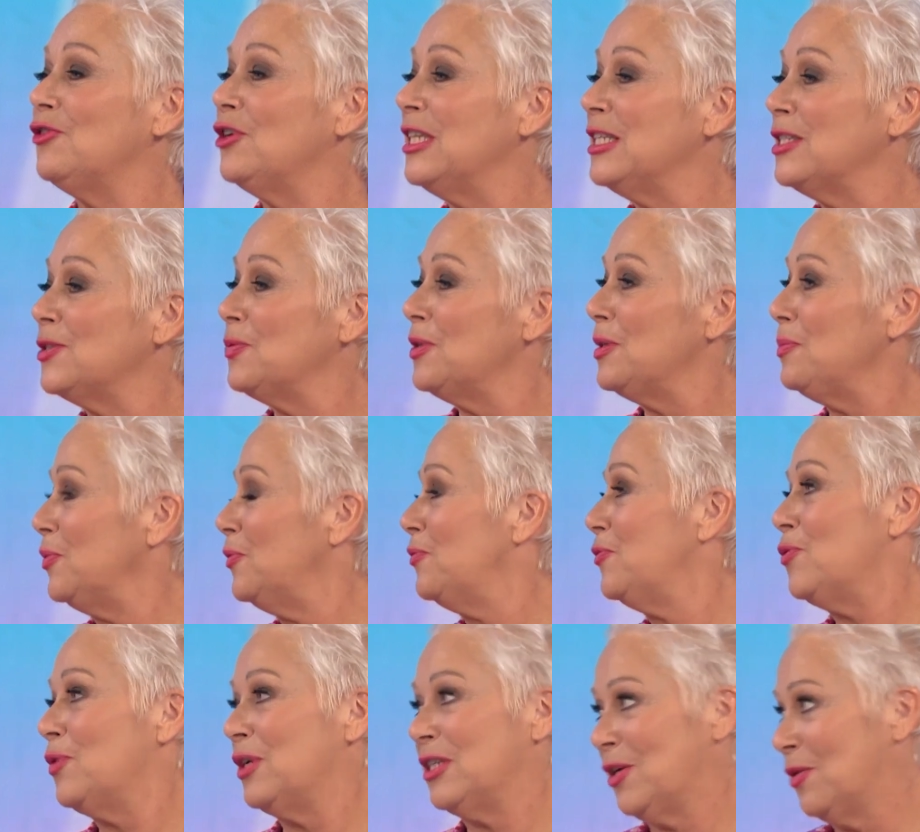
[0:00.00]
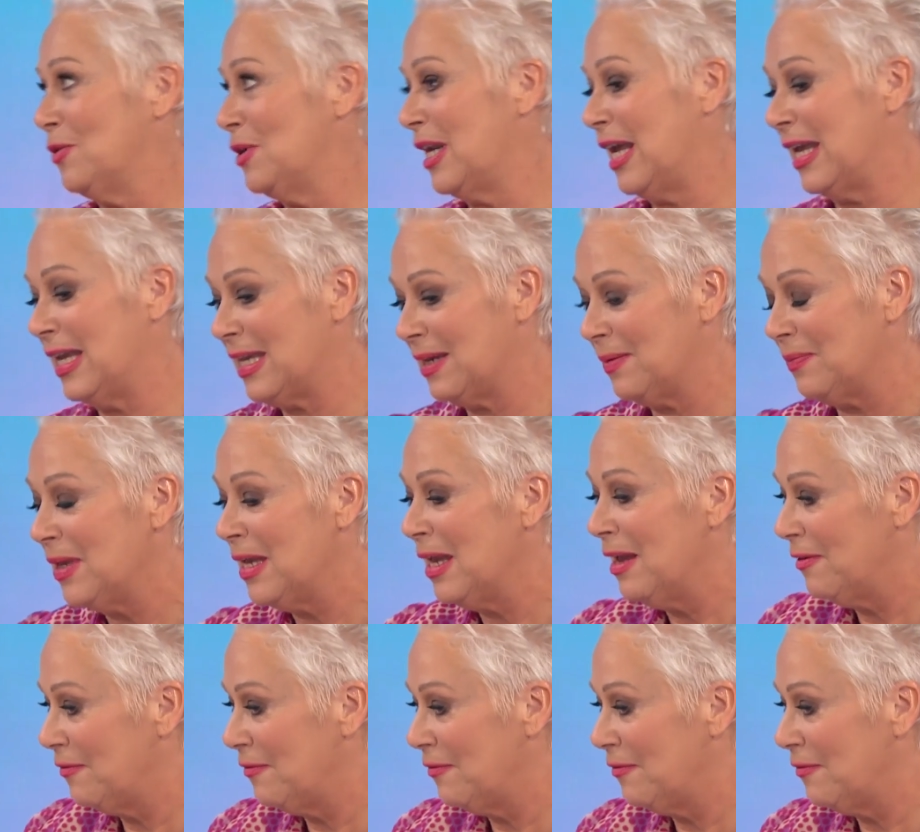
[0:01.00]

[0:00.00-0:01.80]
run ins with him before. I don't like him